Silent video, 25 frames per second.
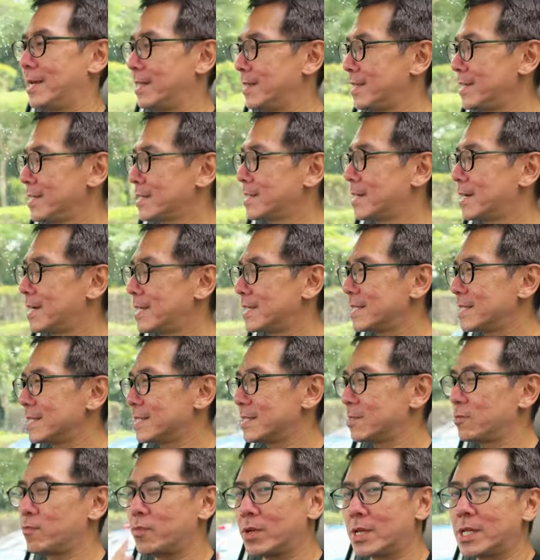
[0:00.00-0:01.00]
This car
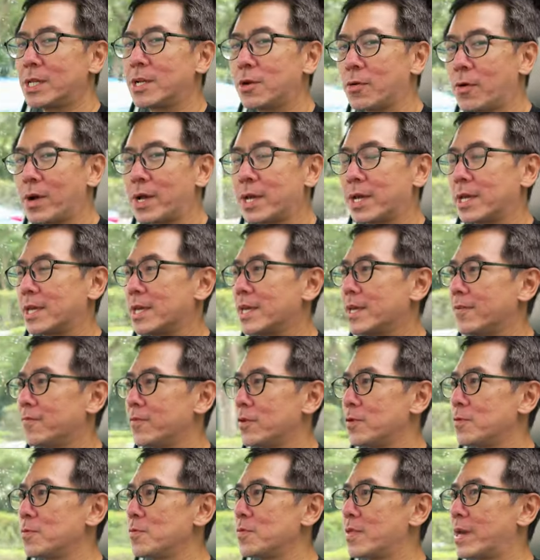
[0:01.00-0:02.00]
doesn't really quite give
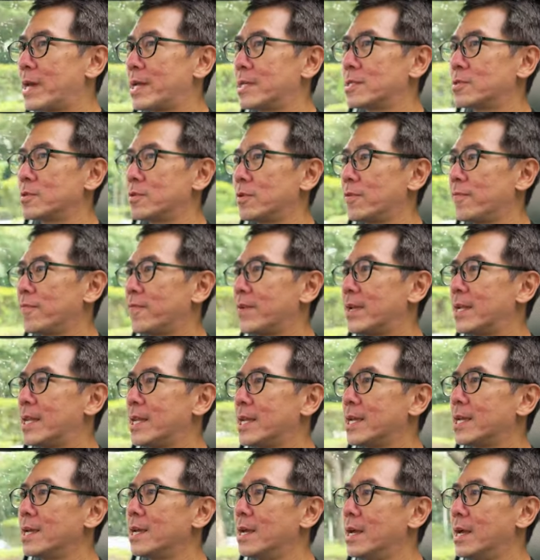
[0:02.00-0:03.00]
you that sort of
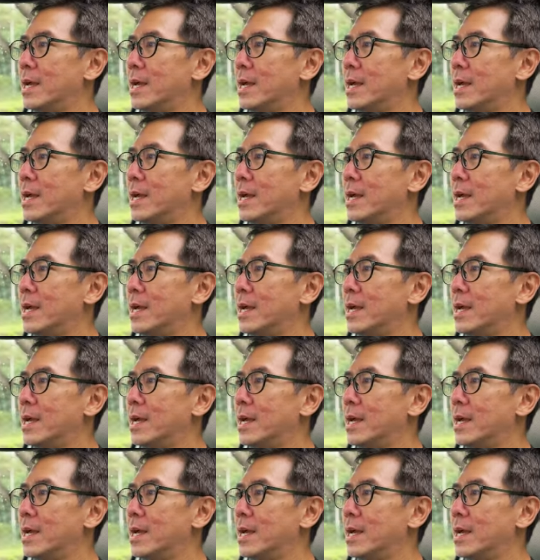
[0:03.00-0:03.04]
feeling.